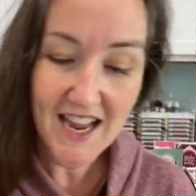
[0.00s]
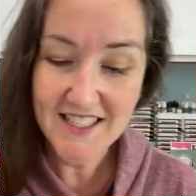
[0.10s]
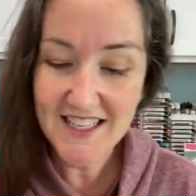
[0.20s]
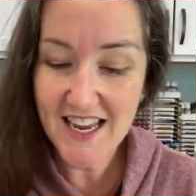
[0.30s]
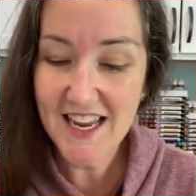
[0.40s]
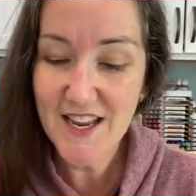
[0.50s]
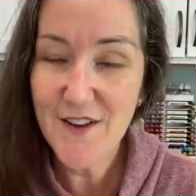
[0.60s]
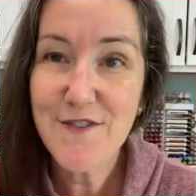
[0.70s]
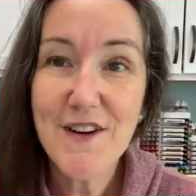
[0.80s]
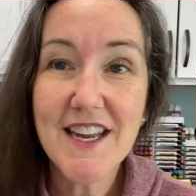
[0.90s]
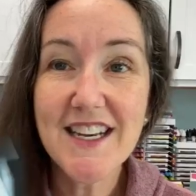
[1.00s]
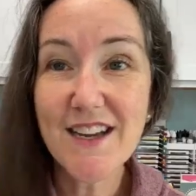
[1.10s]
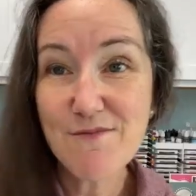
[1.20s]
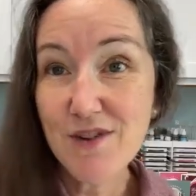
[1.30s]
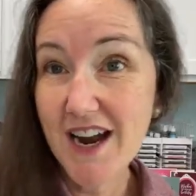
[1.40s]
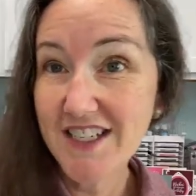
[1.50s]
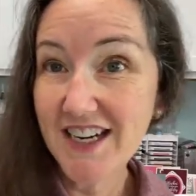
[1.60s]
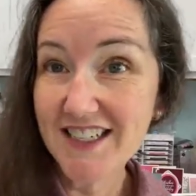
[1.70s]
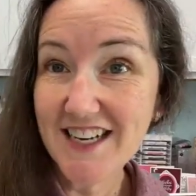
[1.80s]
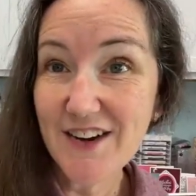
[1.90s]
as a fun
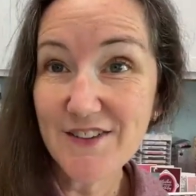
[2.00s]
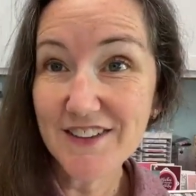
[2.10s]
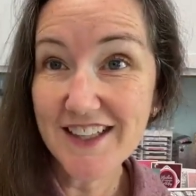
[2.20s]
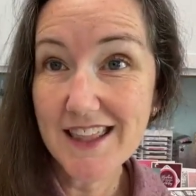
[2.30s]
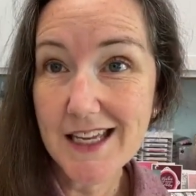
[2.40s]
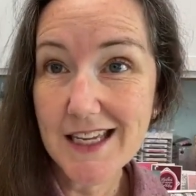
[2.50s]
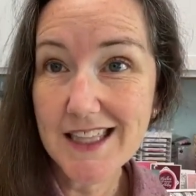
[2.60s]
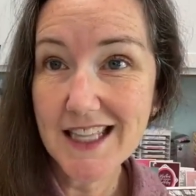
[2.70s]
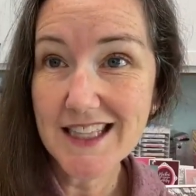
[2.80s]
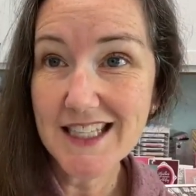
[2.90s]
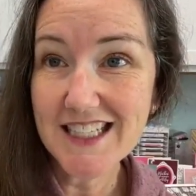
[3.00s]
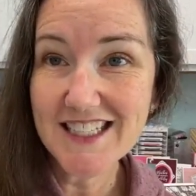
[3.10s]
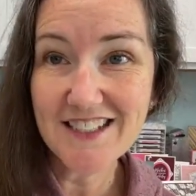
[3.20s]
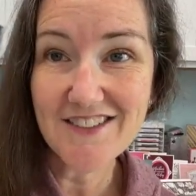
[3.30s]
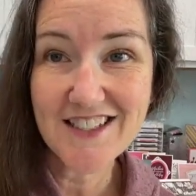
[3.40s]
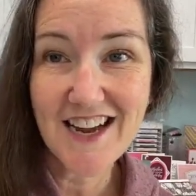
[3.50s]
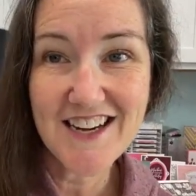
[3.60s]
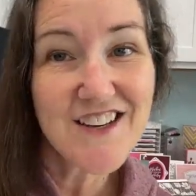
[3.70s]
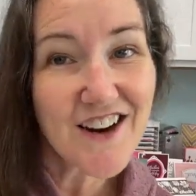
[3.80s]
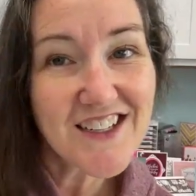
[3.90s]
project, I really think that these little
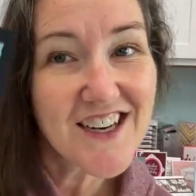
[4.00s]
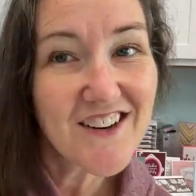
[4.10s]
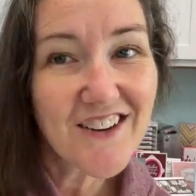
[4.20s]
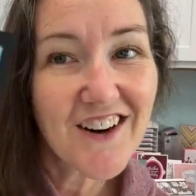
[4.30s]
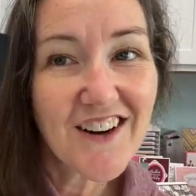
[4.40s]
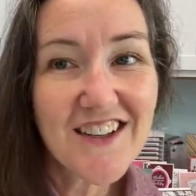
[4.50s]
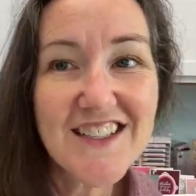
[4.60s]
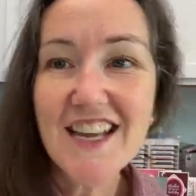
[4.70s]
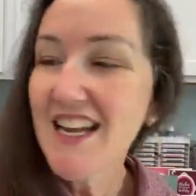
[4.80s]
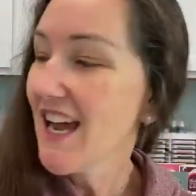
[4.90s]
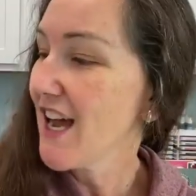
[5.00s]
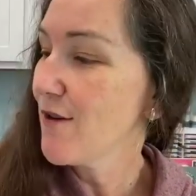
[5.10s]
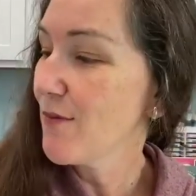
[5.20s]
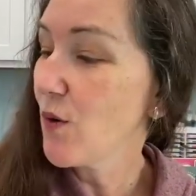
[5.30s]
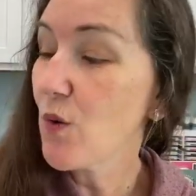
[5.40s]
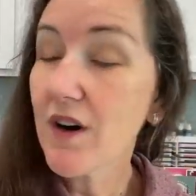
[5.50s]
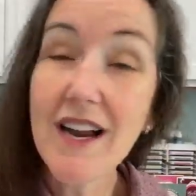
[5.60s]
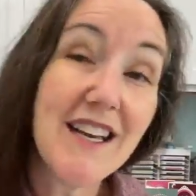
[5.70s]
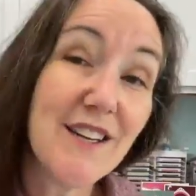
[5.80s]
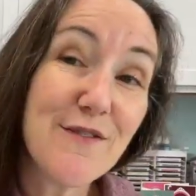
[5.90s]
Scotty Dog shaker cards um,
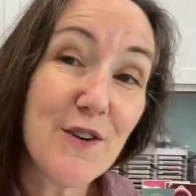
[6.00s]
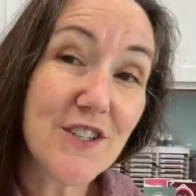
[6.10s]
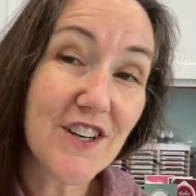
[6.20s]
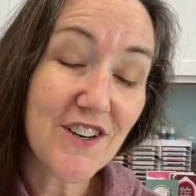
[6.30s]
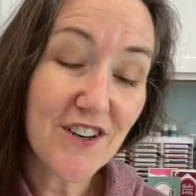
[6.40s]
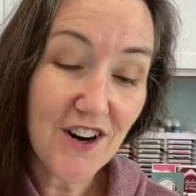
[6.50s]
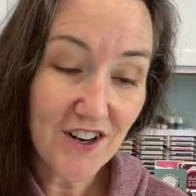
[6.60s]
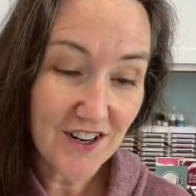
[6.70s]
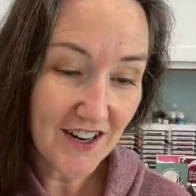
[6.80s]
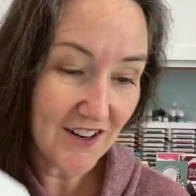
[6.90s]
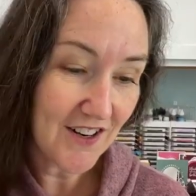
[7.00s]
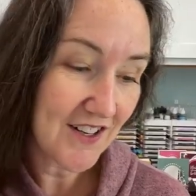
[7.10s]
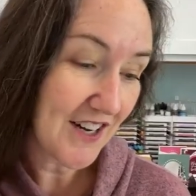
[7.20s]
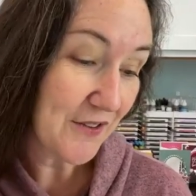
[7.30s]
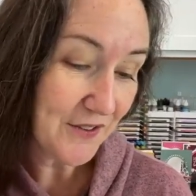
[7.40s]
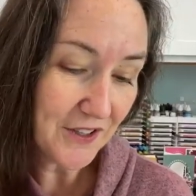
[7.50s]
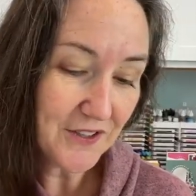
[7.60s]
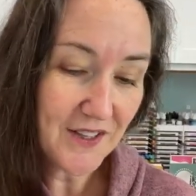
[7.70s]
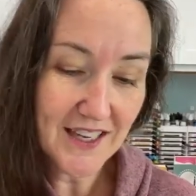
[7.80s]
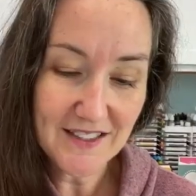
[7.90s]
or any faux shaker card are a
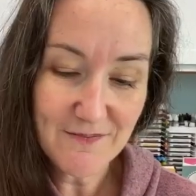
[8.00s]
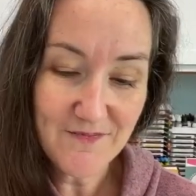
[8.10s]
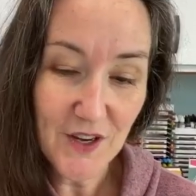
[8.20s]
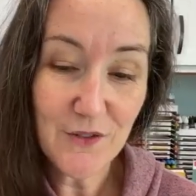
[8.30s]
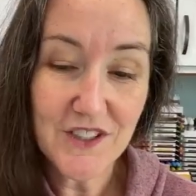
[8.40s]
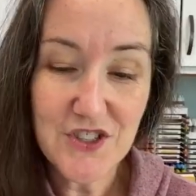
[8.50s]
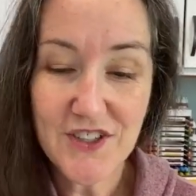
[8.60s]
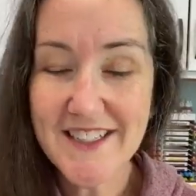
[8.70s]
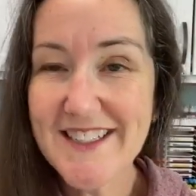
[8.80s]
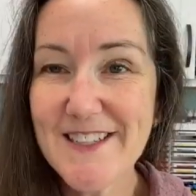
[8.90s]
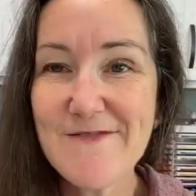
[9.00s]
real, um, a real treat.